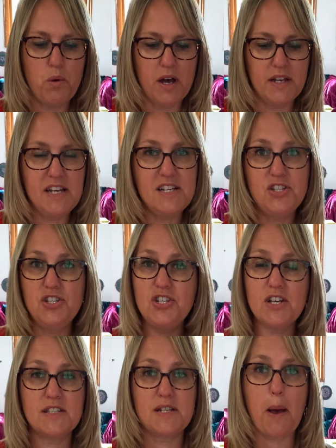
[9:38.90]
one is
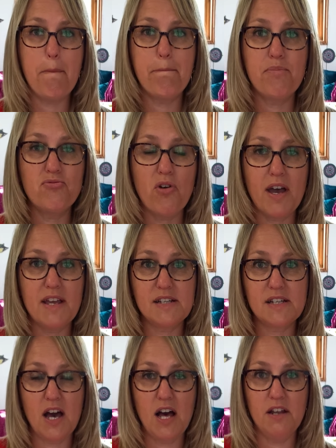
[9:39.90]
just a
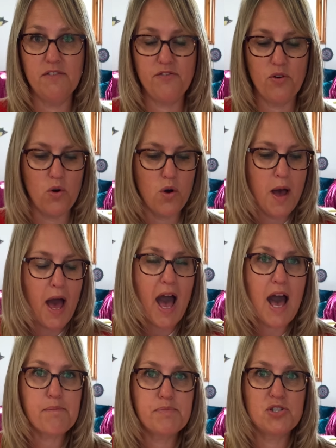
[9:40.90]
bright, colourful,
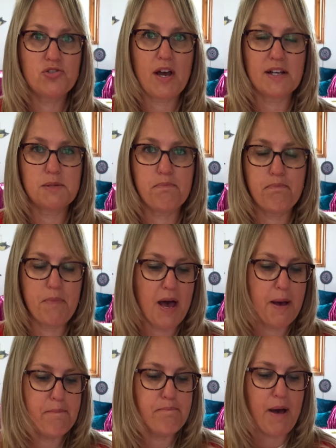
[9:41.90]
abstract
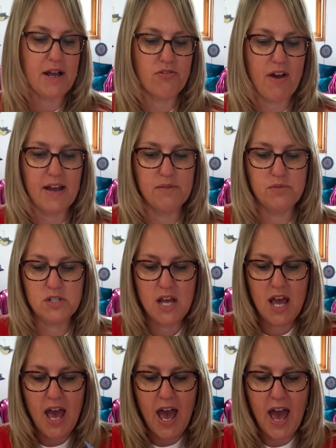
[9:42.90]
background,
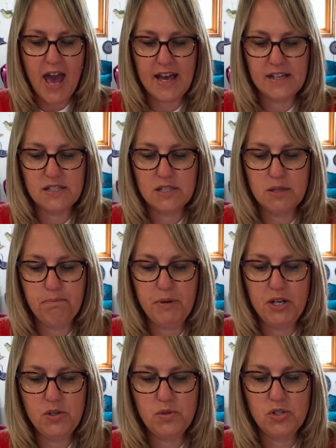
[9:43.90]
and the
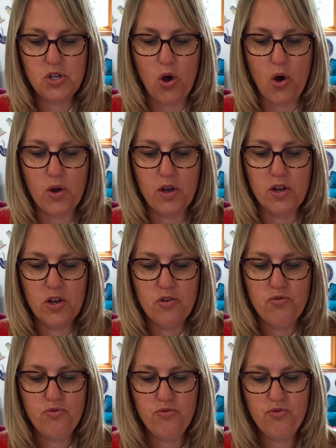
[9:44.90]
blue dog
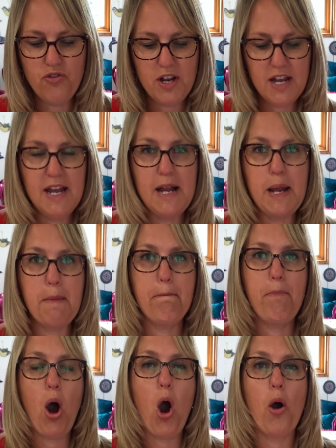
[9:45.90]
really
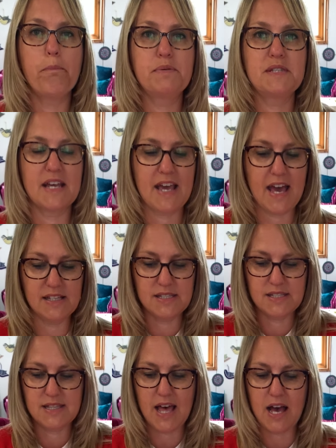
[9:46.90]
pops
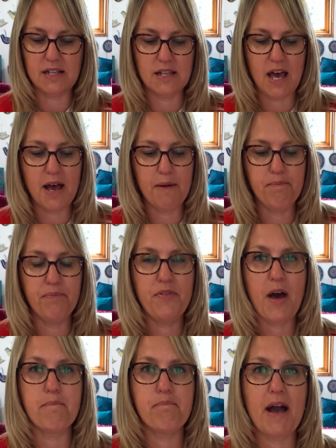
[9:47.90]
against that
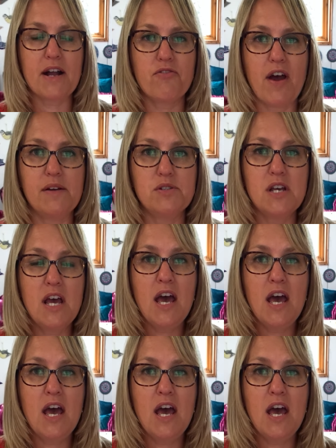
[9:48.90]
background.